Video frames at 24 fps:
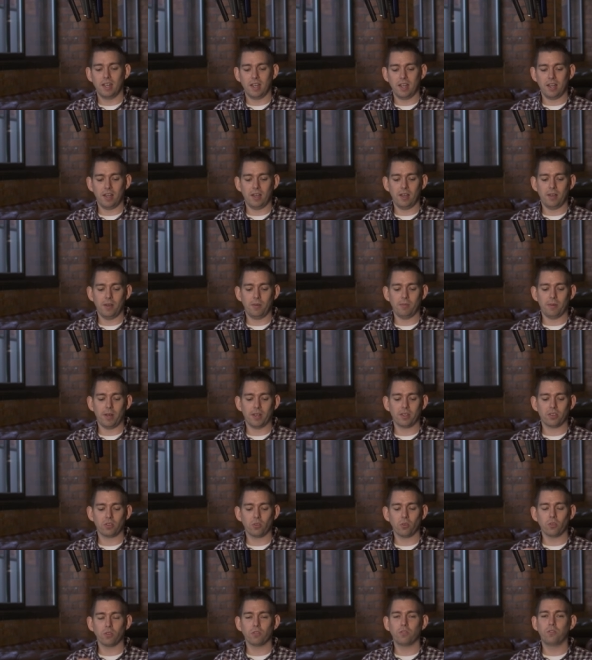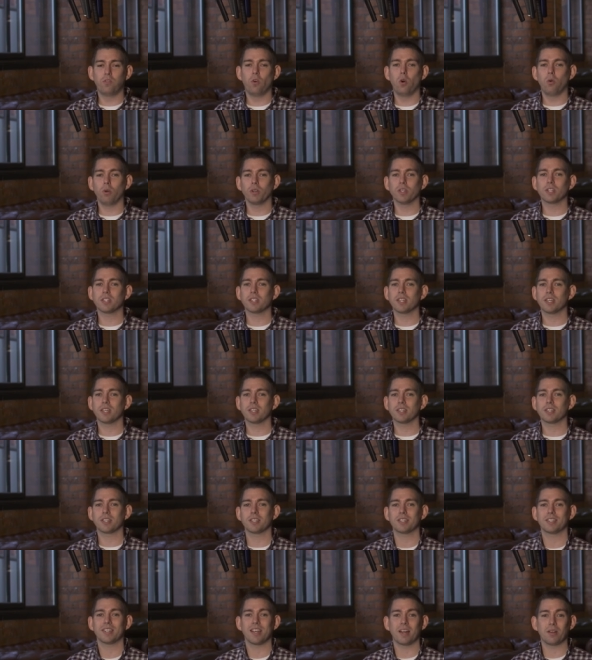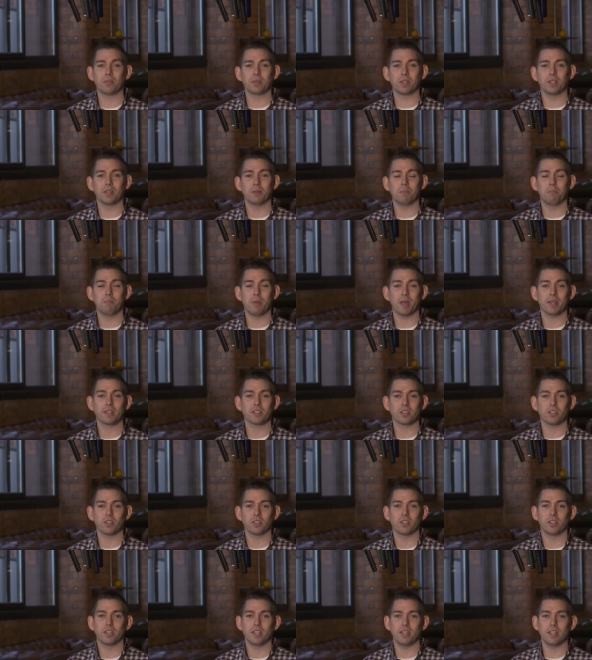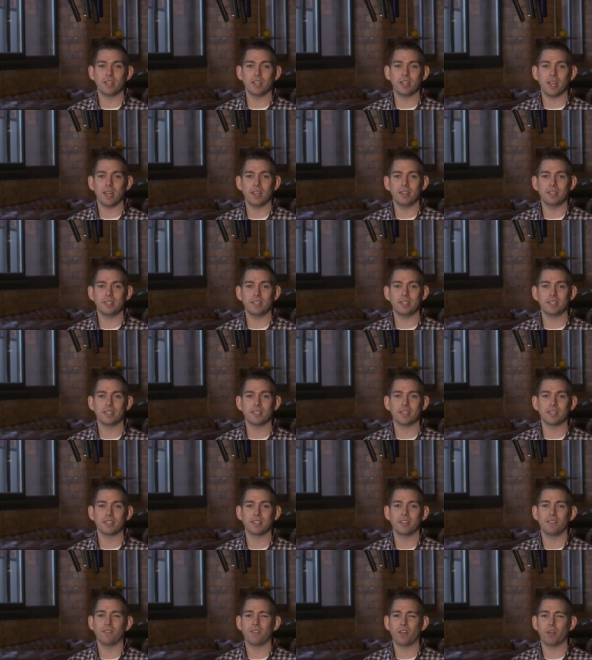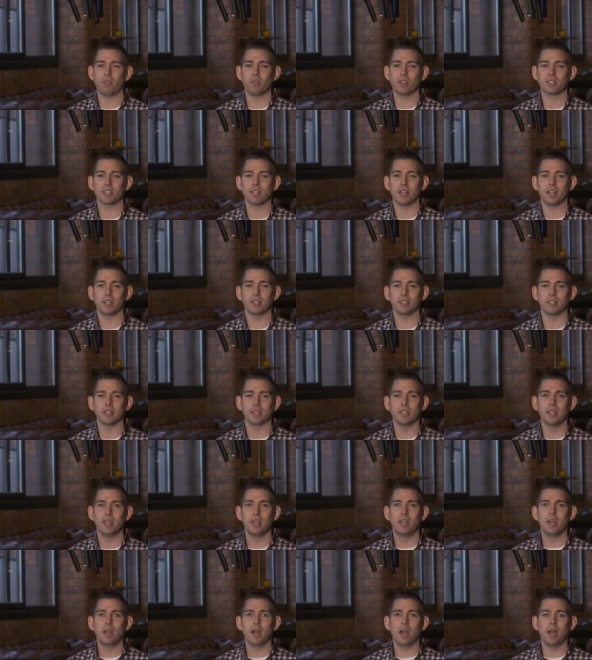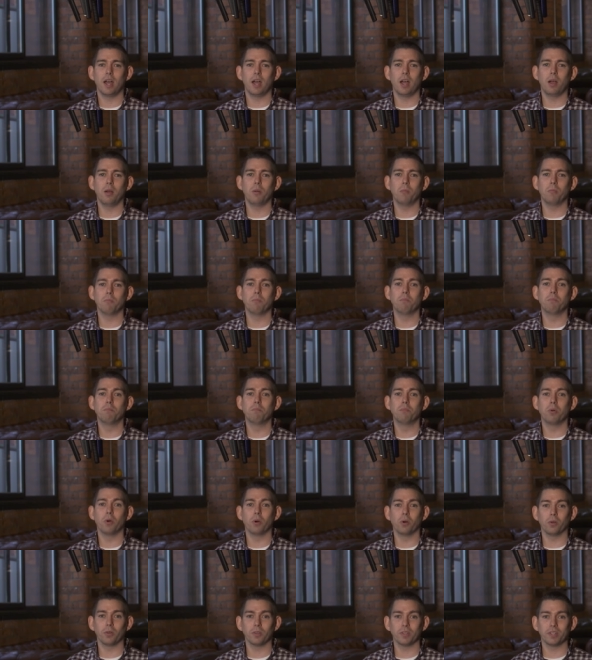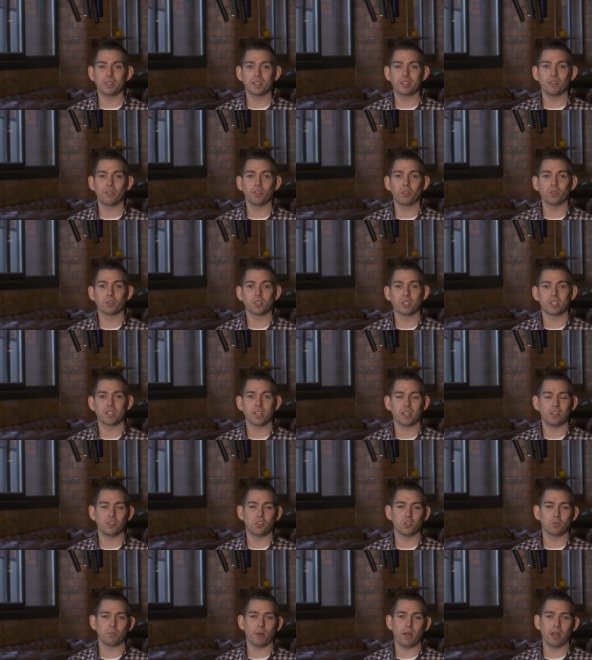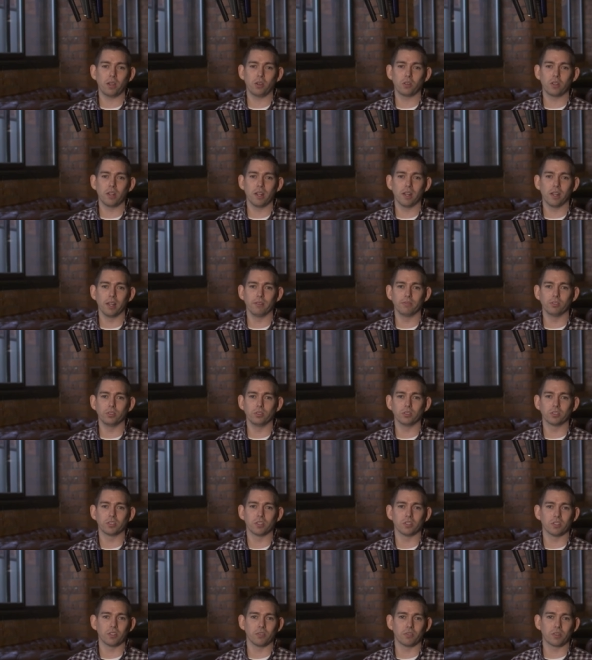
um, I thought the 416 sounded better than the 8060 very slightly. Um, but it's difficult to say just by looking at levels because